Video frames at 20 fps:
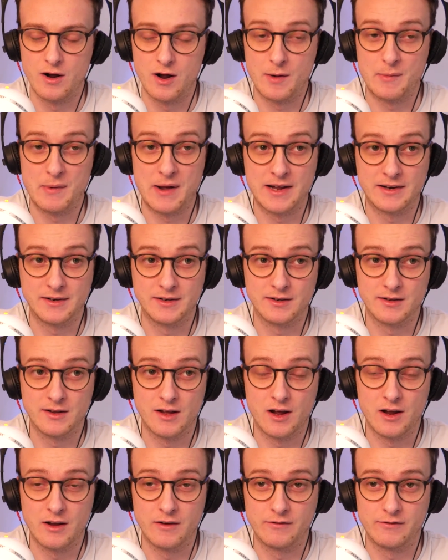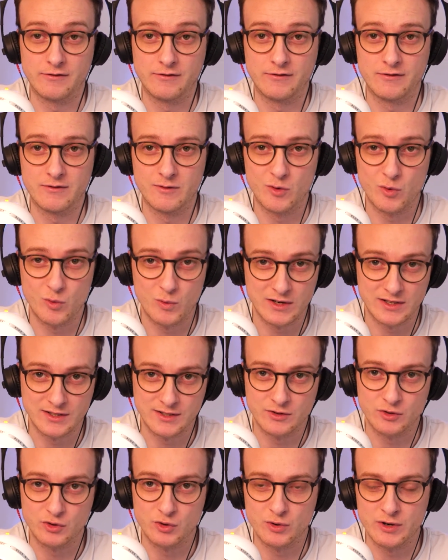a band that I've
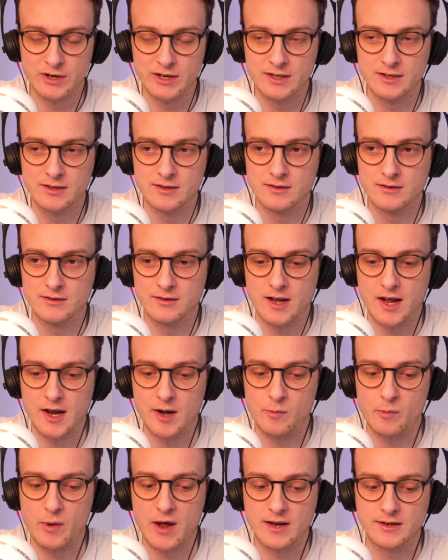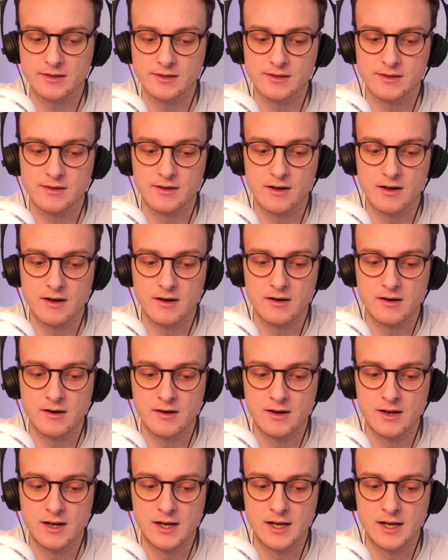always enjoyed, and a band that are